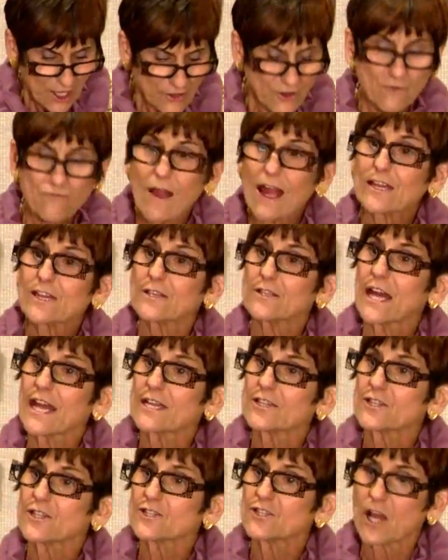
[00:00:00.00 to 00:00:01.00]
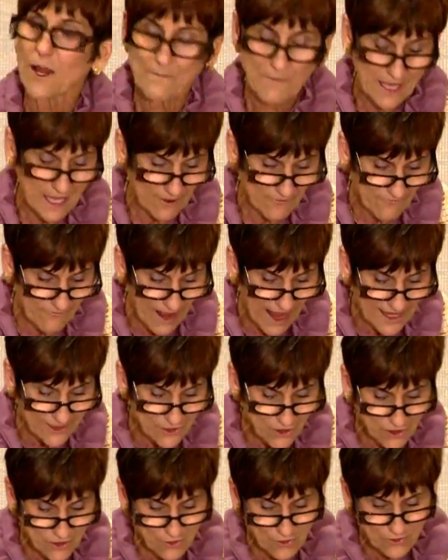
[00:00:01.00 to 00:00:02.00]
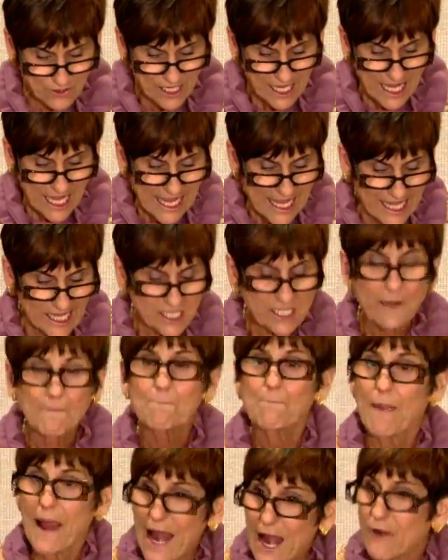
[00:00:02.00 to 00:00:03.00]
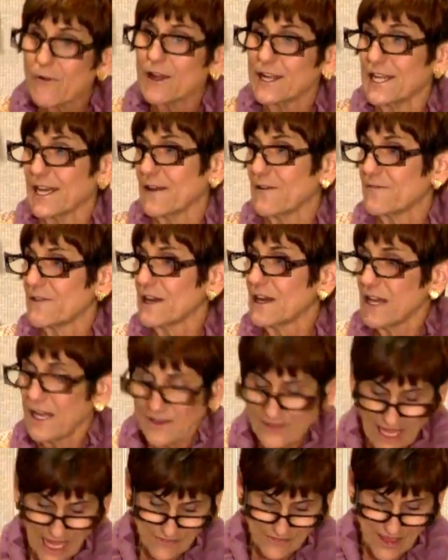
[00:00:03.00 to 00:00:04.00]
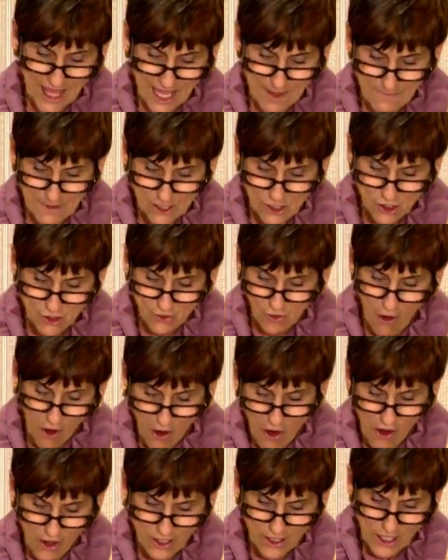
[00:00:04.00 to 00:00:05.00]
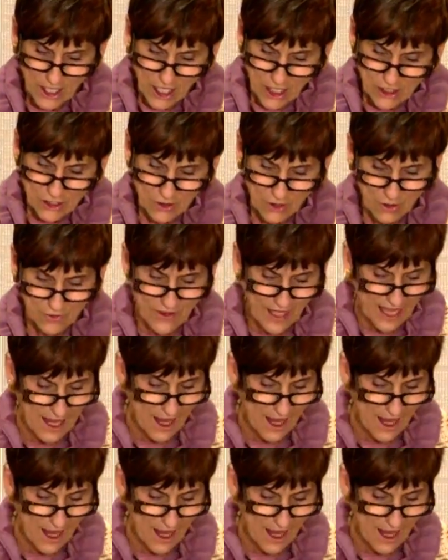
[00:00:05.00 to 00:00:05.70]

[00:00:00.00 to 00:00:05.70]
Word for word: The regulations are being fine tuned. It's imperative that they be strong so